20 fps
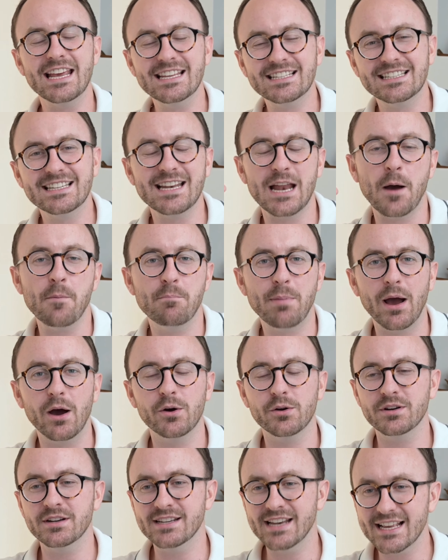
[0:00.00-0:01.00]
isn't
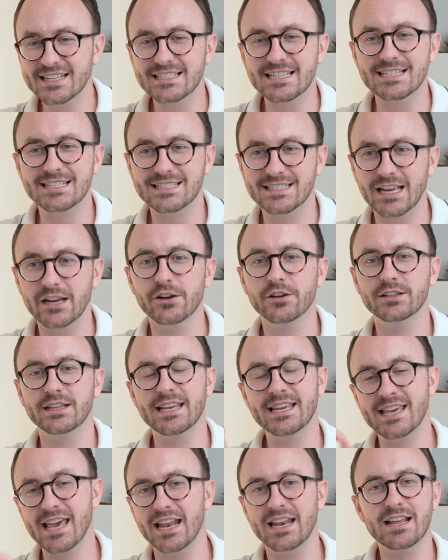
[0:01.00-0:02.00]
about necessarily
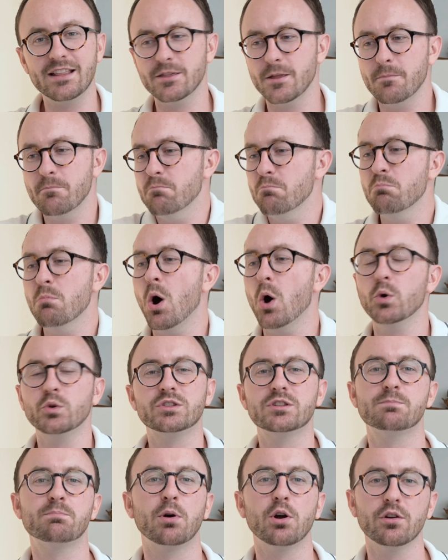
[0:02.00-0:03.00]
getting the
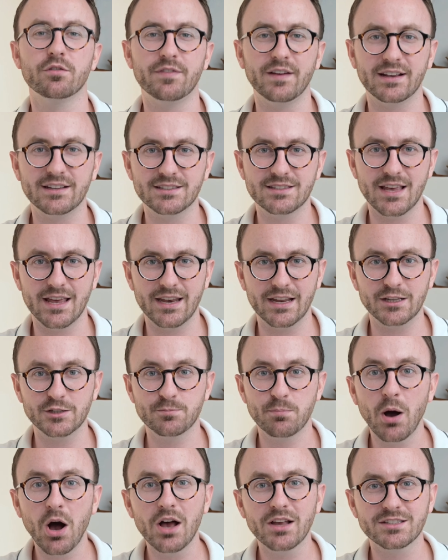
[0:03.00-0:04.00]
most perfect settings
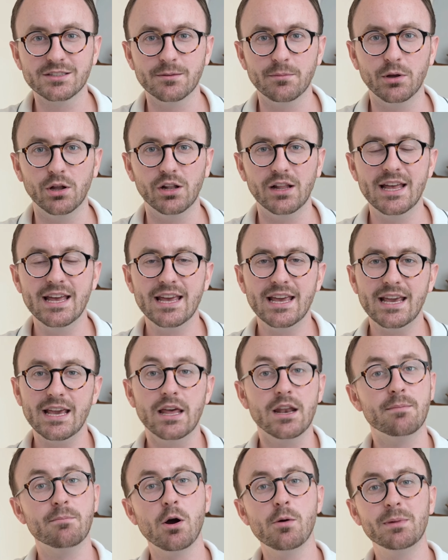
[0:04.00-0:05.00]
possible.
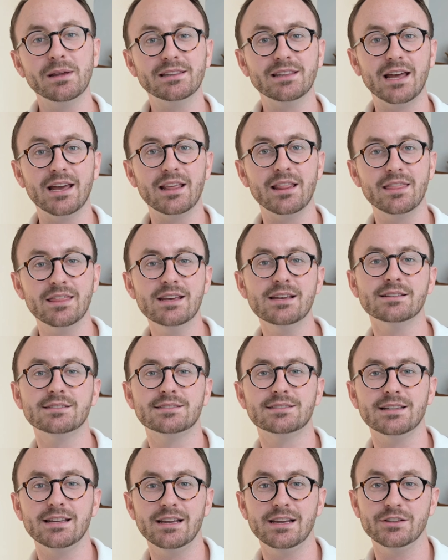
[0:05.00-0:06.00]
In a moment like
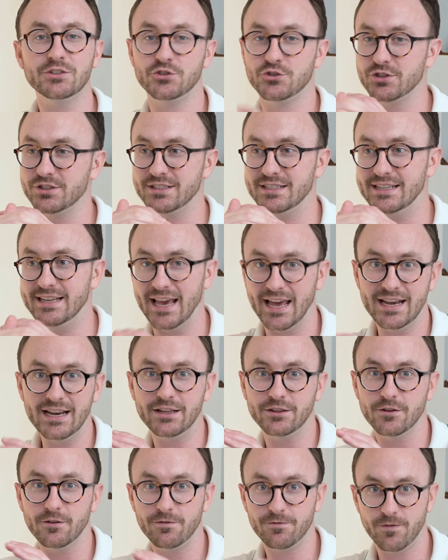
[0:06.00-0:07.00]
this, it's just
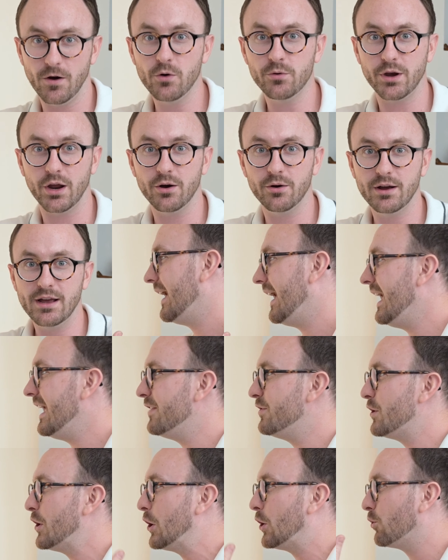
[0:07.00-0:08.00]
getting the photo.
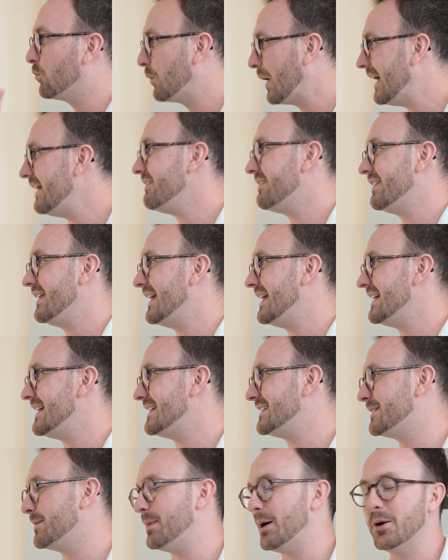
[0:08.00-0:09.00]
And the great thing
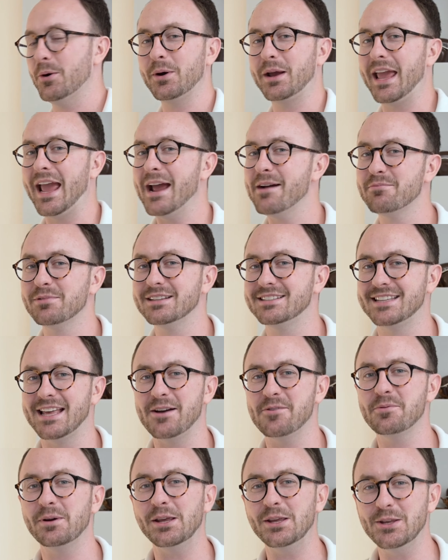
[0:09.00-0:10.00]
is about cameras
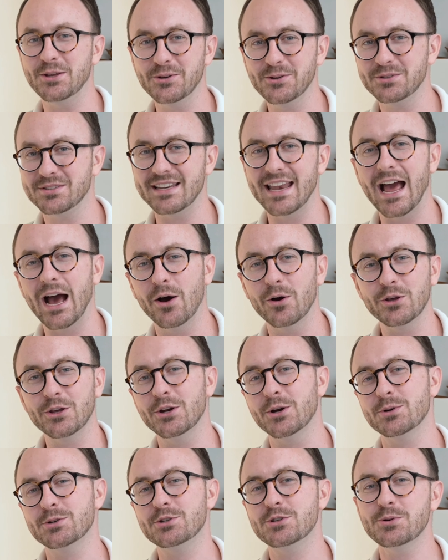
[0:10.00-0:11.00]
that we use now, you
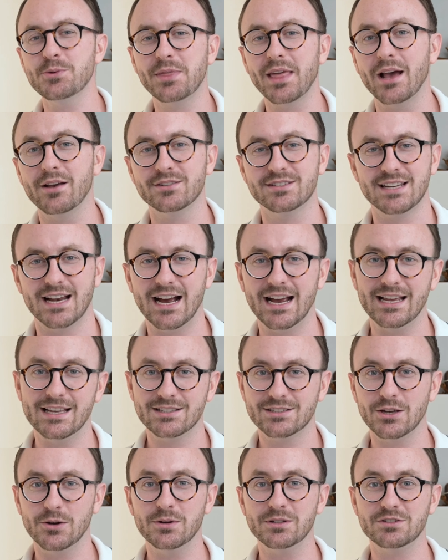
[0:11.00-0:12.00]
know, 2000
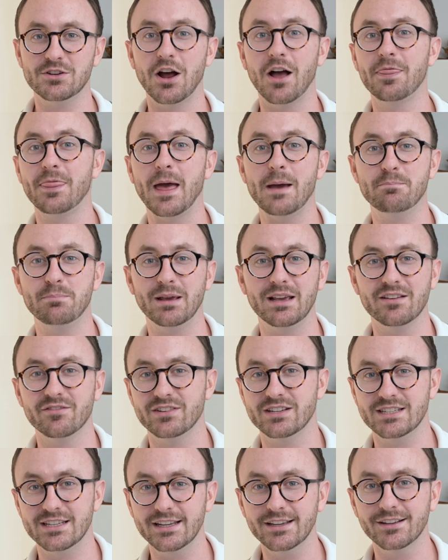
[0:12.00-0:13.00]
ISO is not that big of
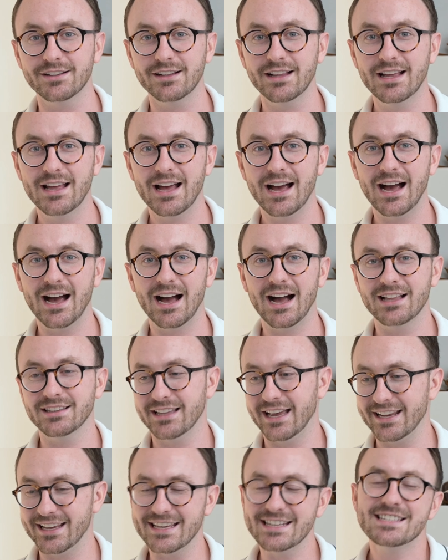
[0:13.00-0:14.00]
a deal. Uh,
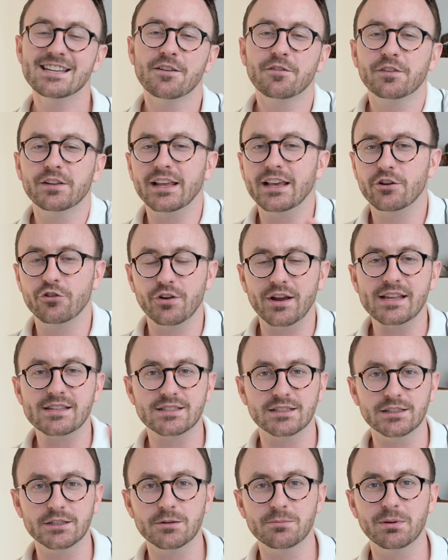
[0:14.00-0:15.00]
like it definitely creates
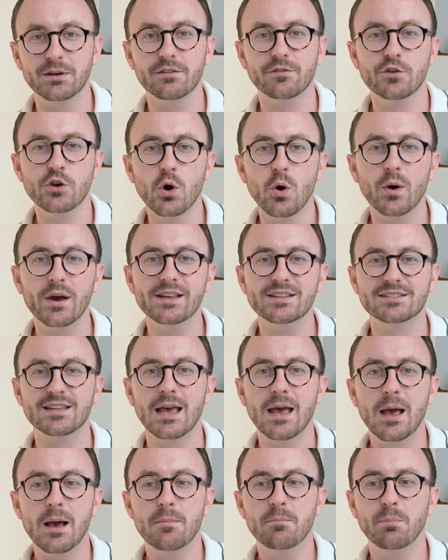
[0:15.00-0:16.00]
a little bit of
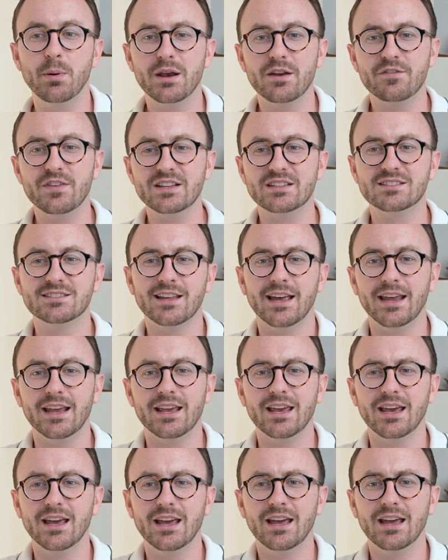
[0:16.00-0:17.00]
noise, but if it's
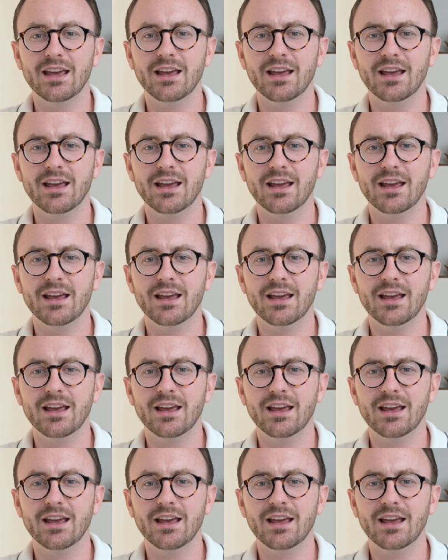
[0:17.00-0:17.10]
like,